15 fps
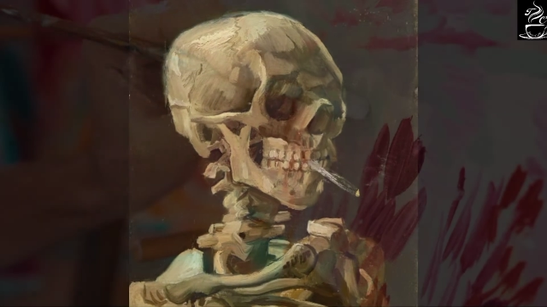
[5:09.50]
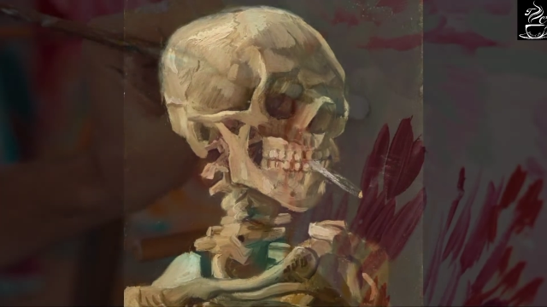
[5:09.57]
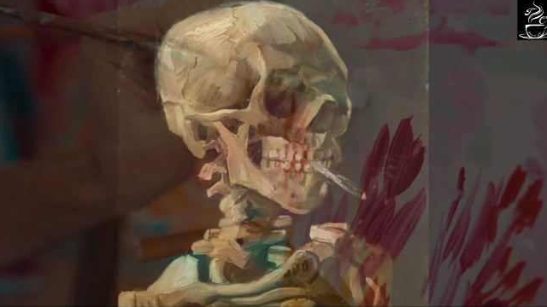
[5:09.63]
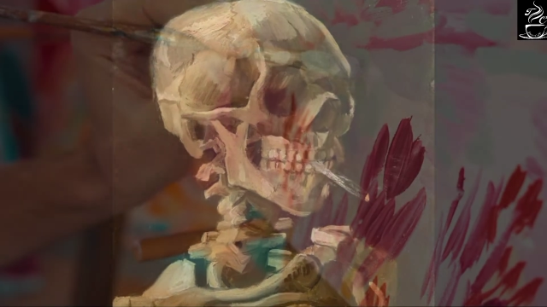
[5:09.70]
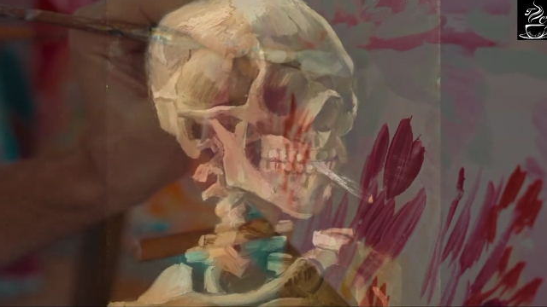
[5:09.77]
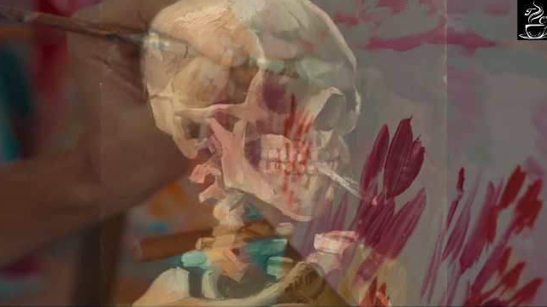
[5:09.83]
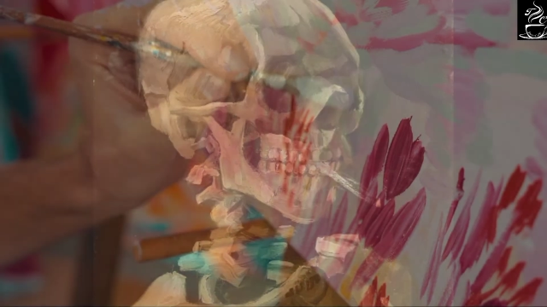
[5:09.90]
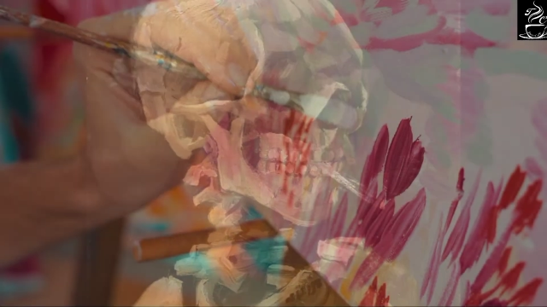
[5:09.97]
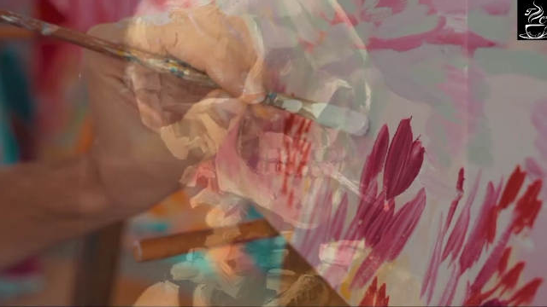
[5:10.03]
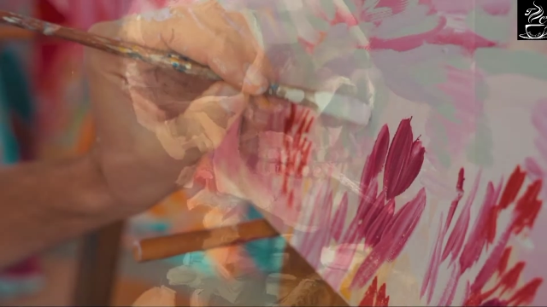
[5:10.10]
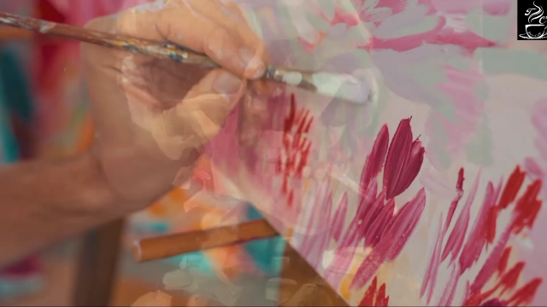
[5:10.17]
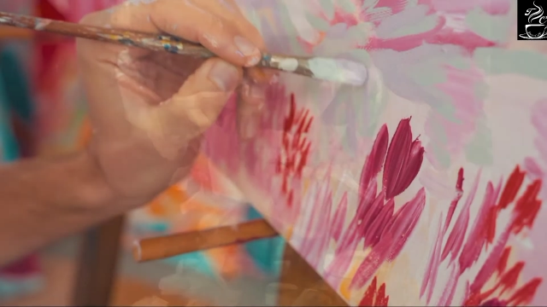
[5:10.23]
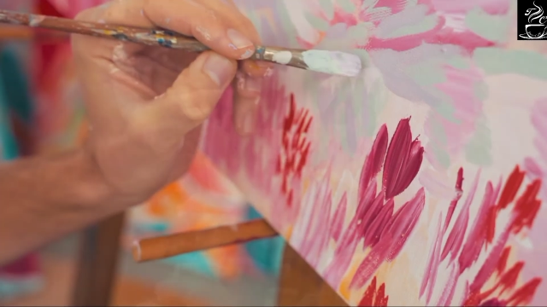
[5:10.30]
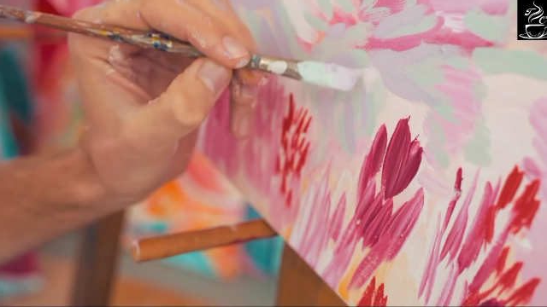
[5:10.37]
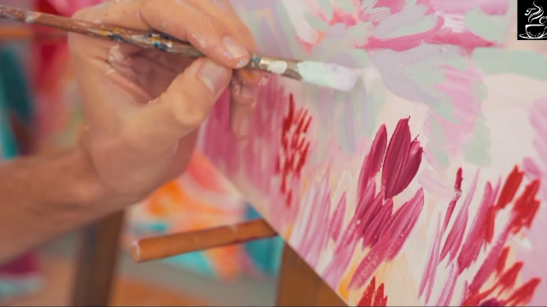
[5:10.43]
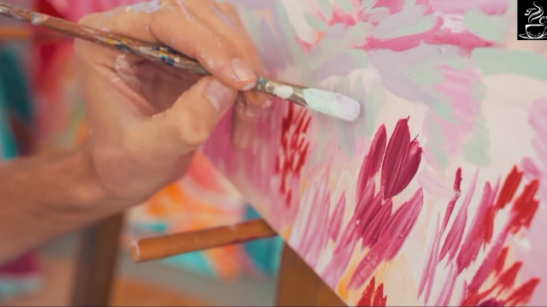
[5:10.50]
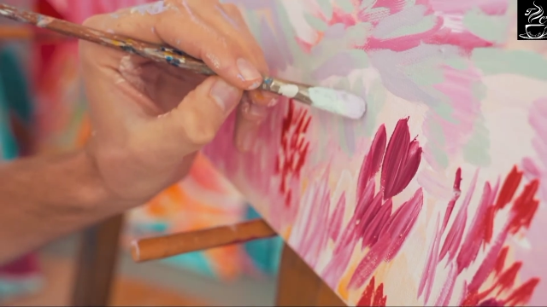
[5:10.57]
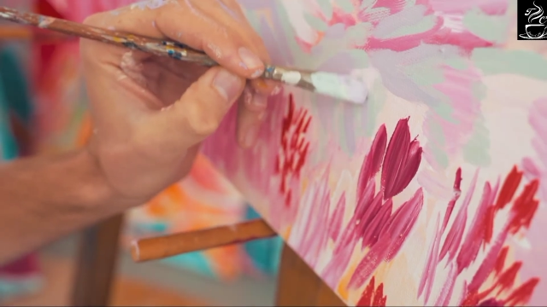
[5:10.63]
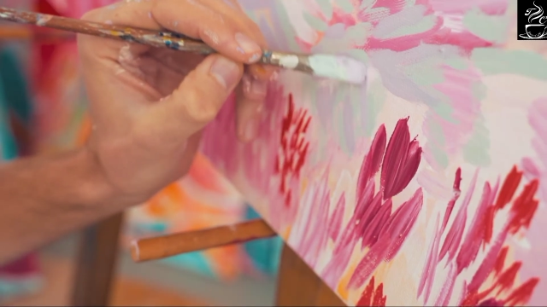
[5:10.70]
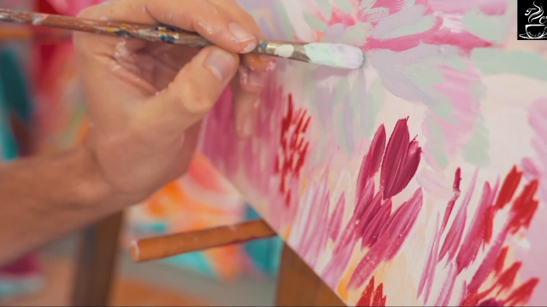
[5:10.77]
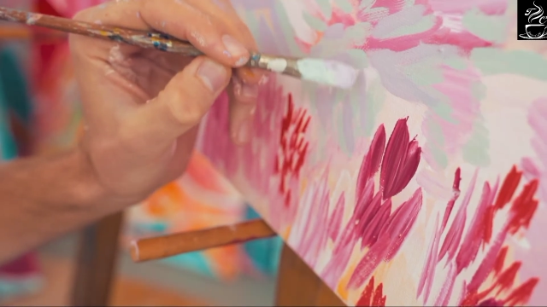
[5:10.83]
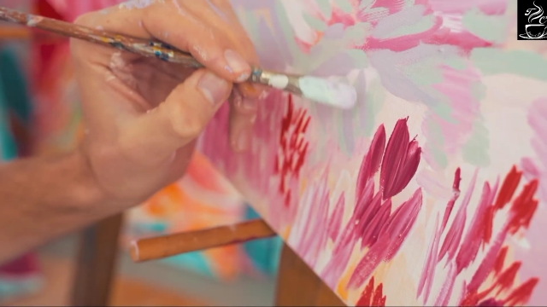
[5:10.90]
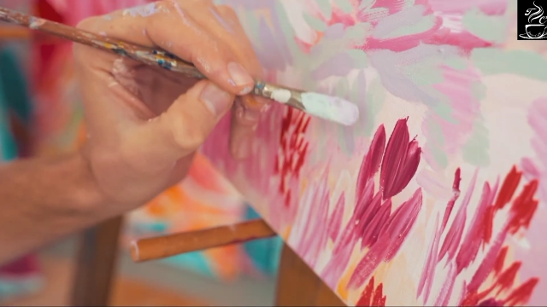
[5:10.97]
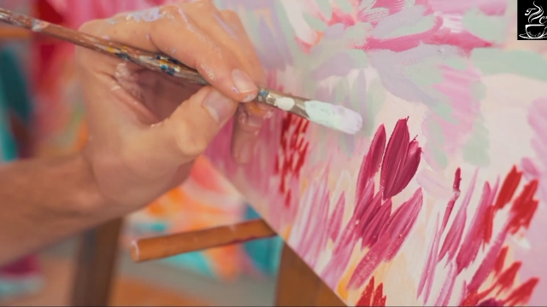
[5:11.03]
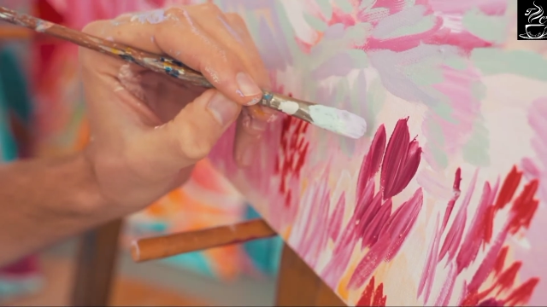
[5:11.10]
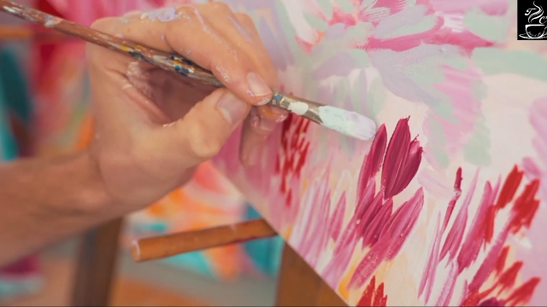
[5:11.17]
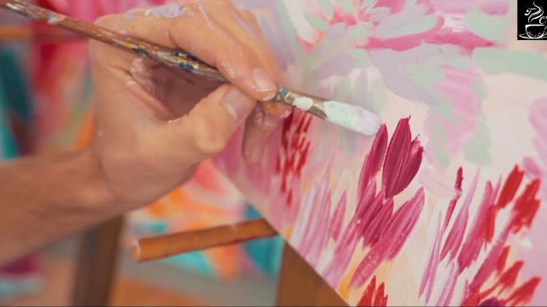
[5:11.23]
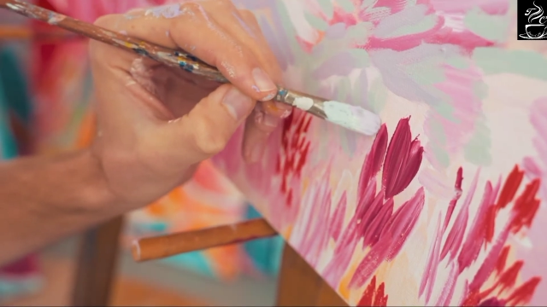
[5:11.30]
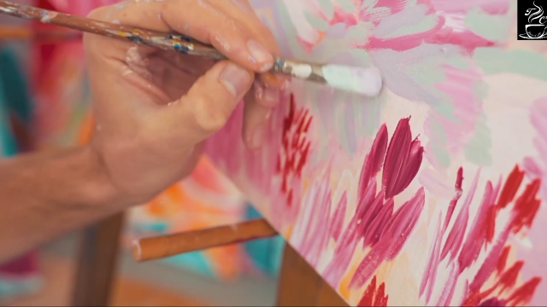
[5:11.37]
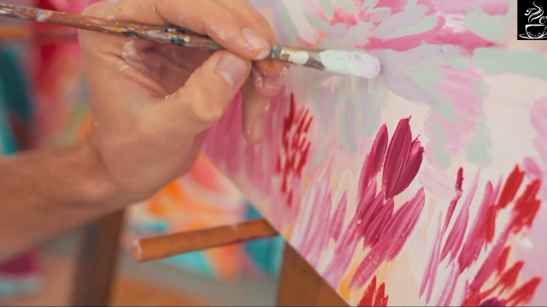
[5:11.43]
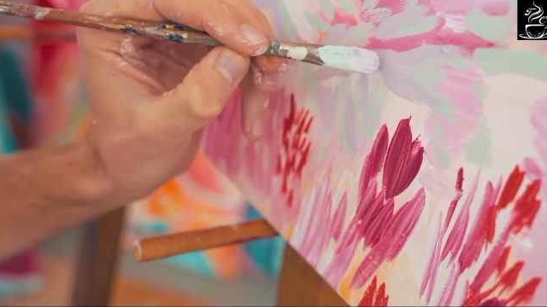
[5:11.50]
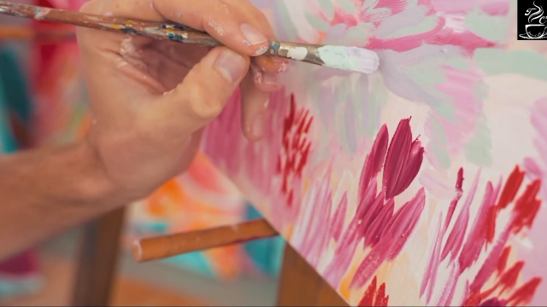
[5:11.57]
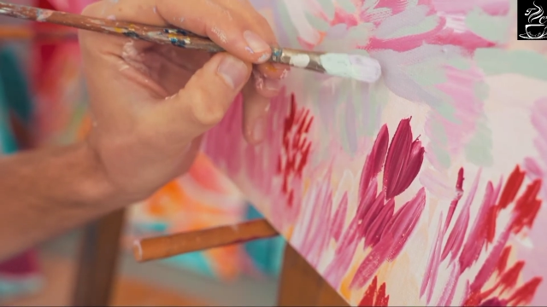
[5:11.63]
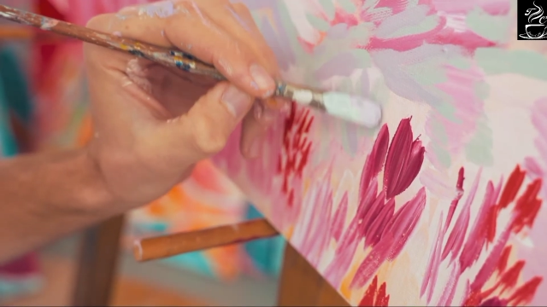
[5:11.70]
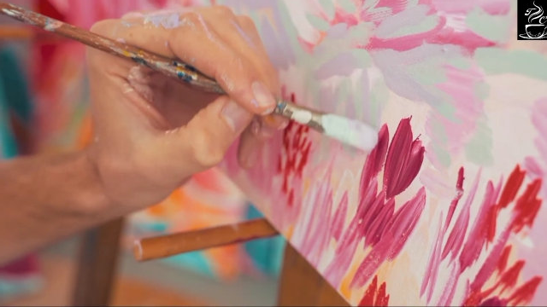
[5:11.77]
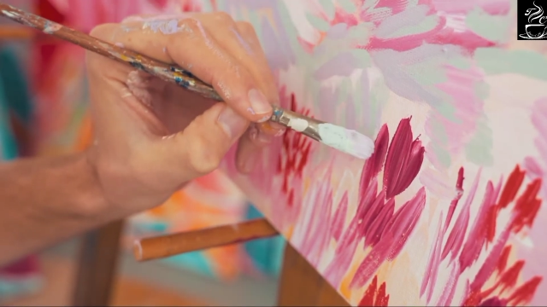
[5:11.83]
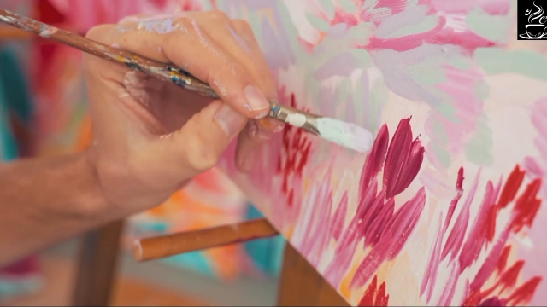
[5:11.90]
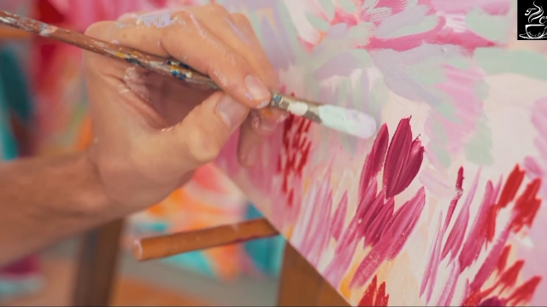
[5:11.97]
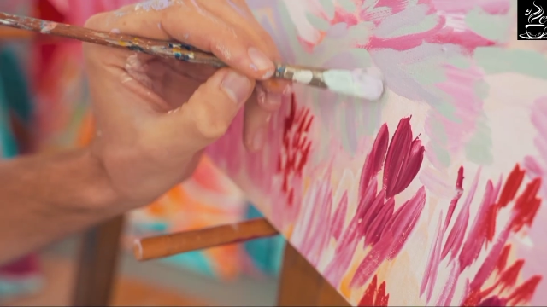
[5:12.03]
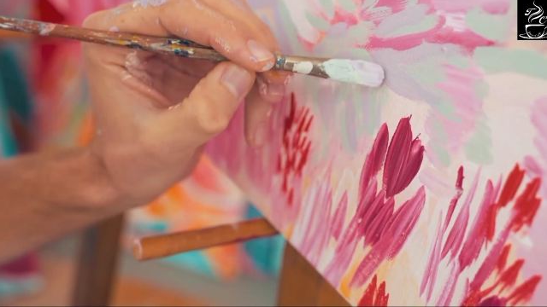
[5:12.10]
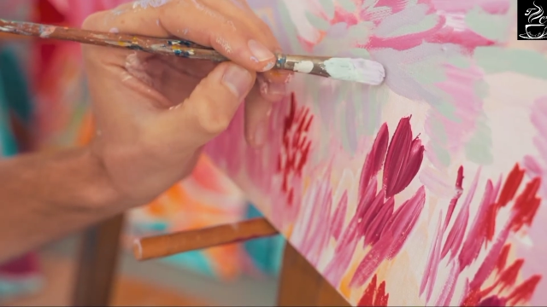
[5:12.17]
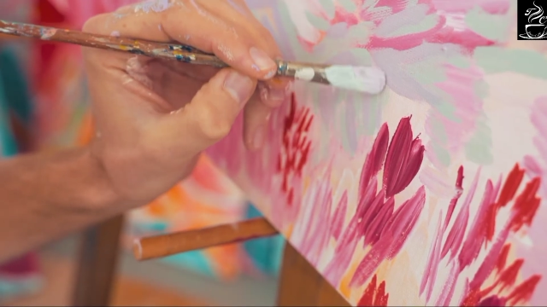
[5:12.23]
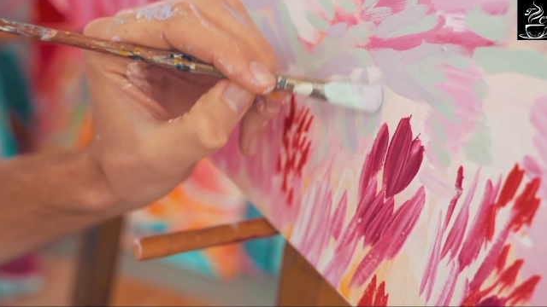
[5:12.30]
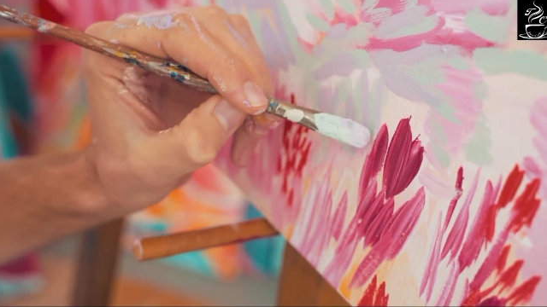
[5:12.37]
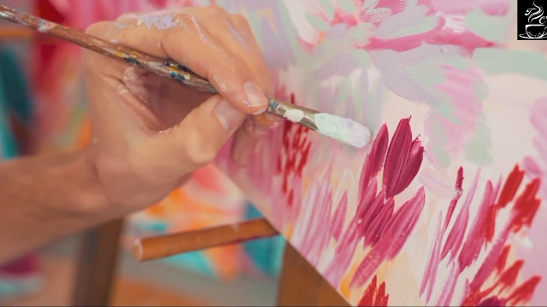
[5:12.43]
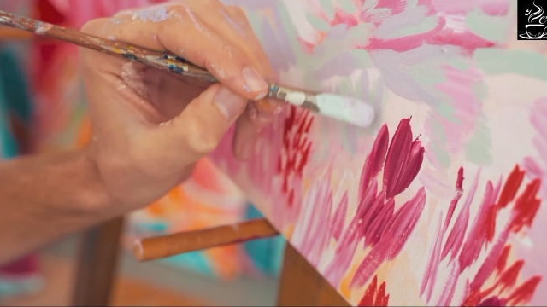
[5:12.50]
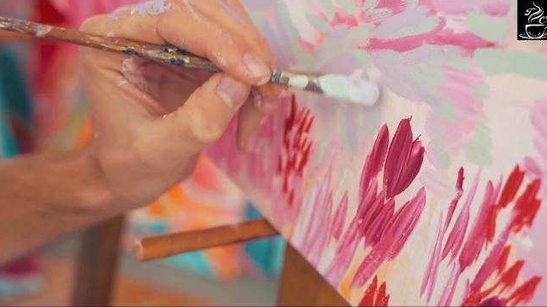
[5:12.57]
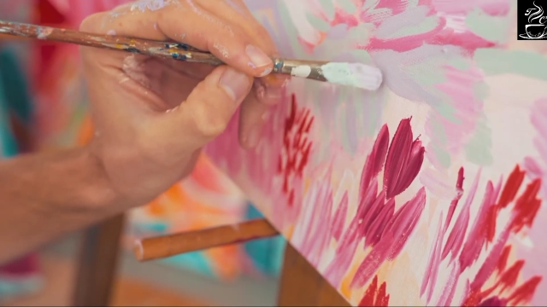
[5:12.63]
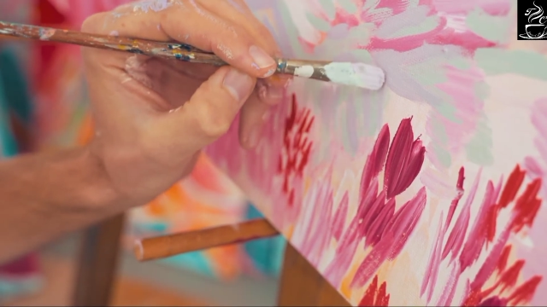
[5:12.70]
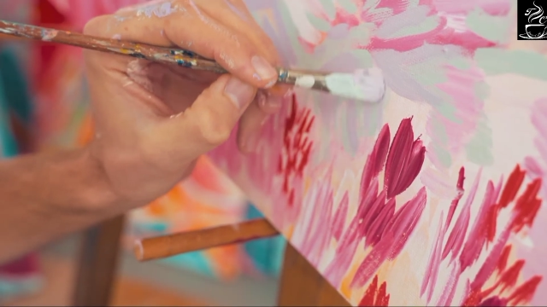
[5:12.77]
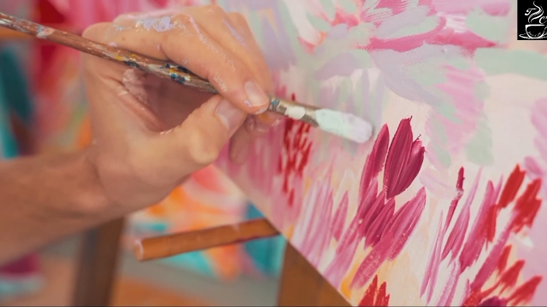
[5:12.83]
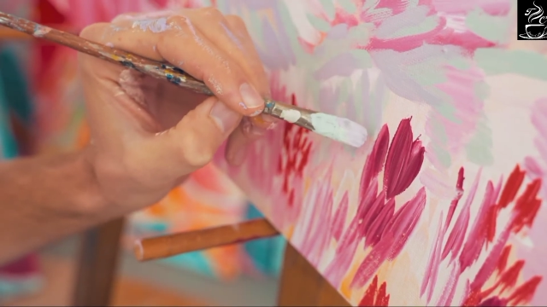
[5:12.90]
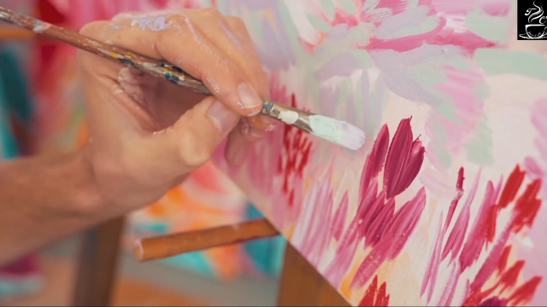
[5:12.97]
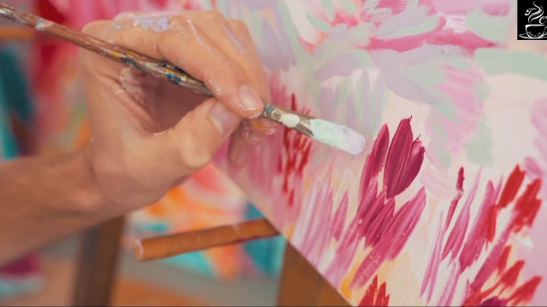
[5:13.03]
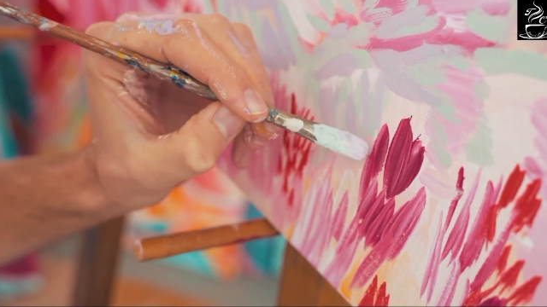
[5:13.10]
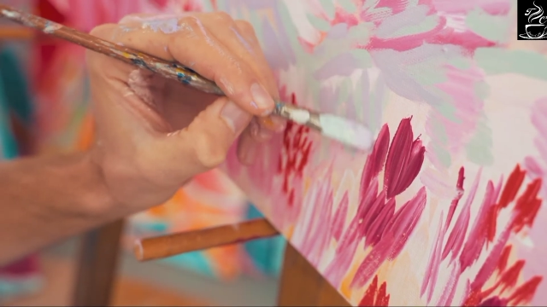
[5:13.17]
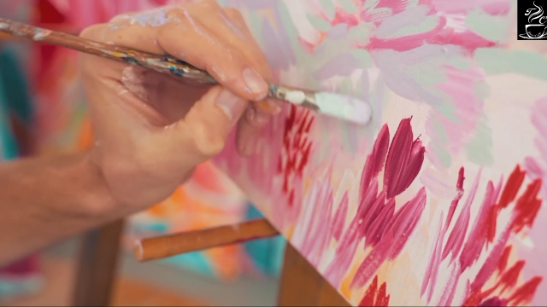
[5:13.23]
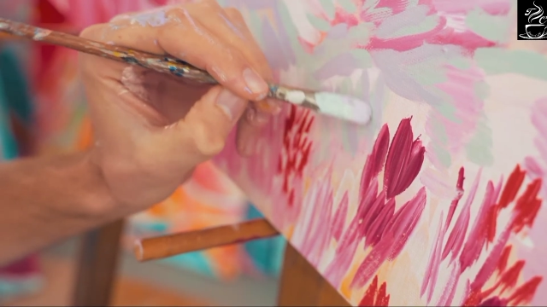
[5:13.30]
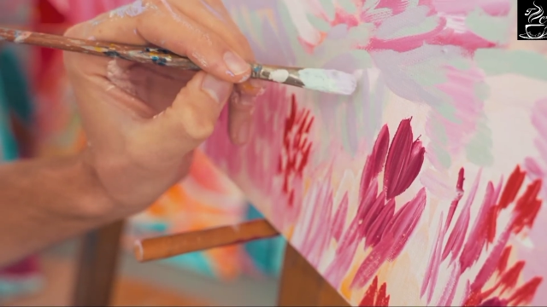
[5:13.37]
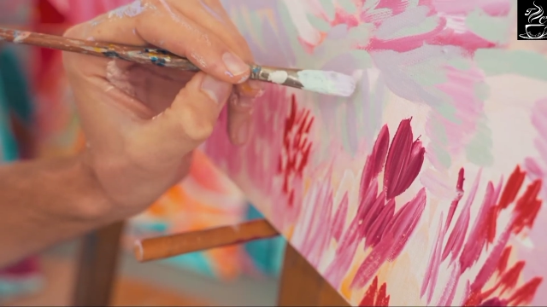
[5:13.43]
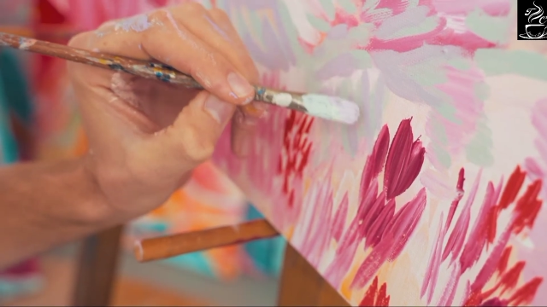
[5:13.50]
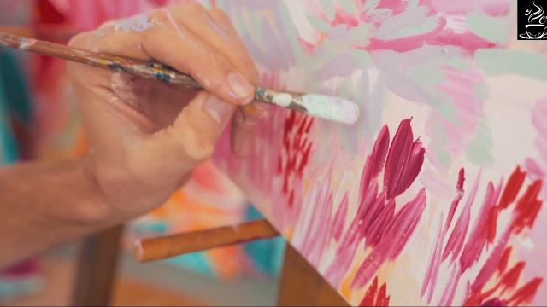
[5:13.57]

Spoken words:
No face is visible, so there are no lips to read.